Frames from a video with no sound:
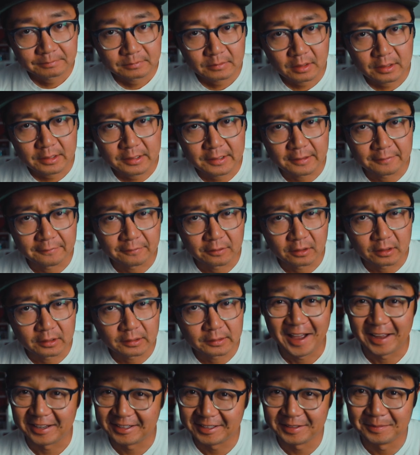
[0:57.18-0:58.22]
It's
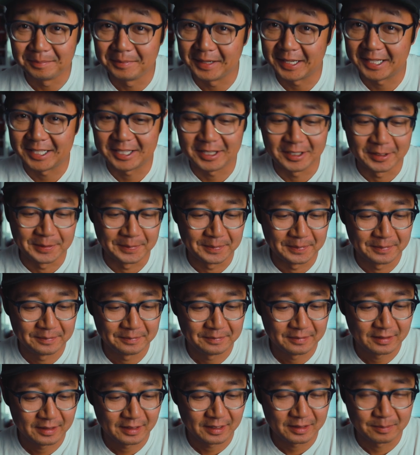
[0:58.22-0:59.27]
different. I did mix them.
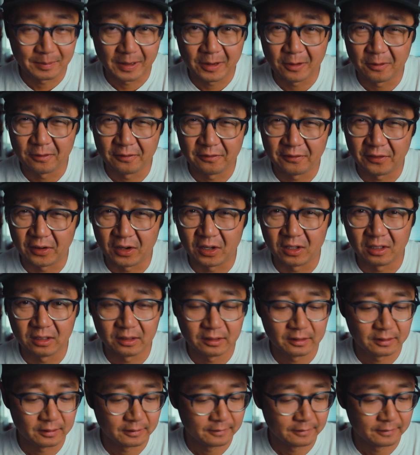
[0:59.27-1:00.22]
It's my own fault.